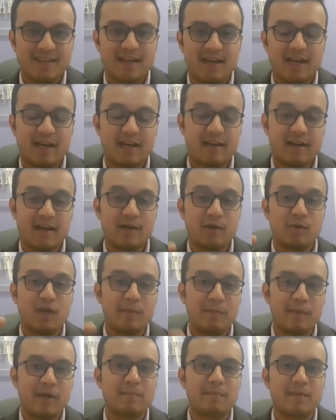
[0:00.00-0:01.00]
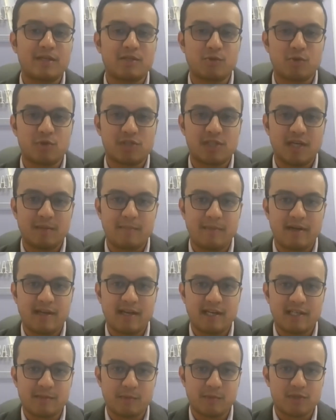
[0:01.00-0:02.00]
I try to limit my social media
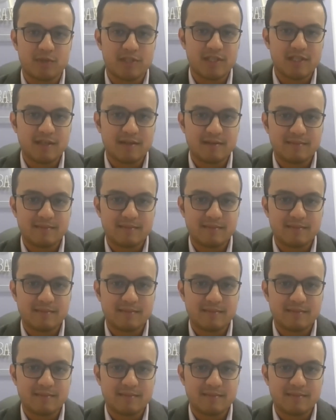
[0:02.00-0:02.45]
exposure.